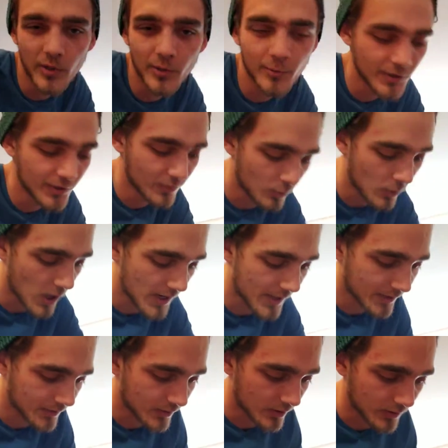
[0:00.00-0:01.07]
reason why
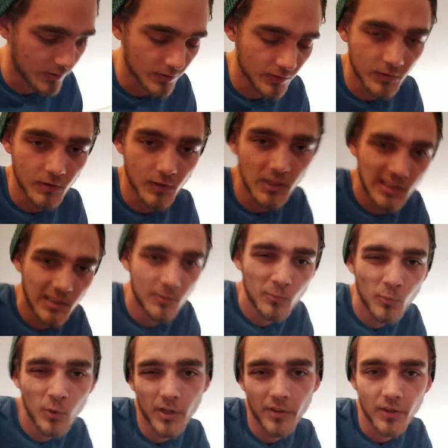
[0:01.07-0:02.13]
is because it's
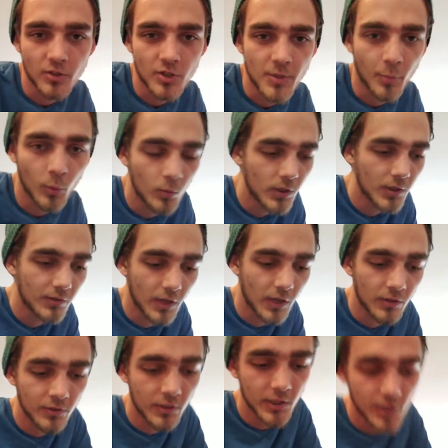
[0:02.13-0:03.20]
one of the cheaper ones. I
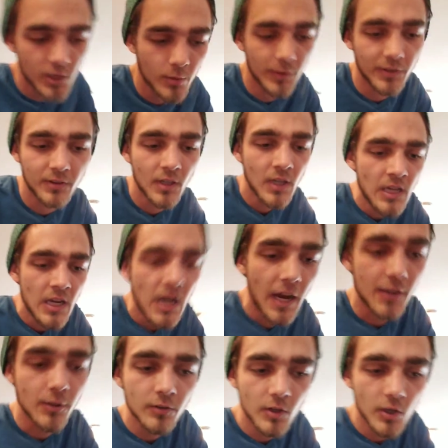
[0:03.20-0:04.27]
used to go with
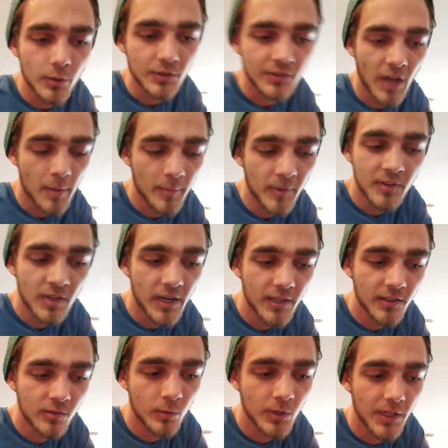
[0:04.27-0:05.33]

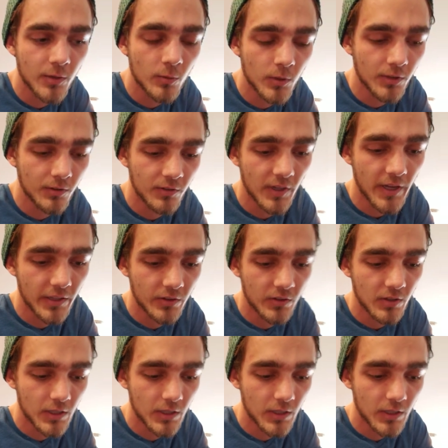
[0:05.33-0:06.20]
Diamatize when it was at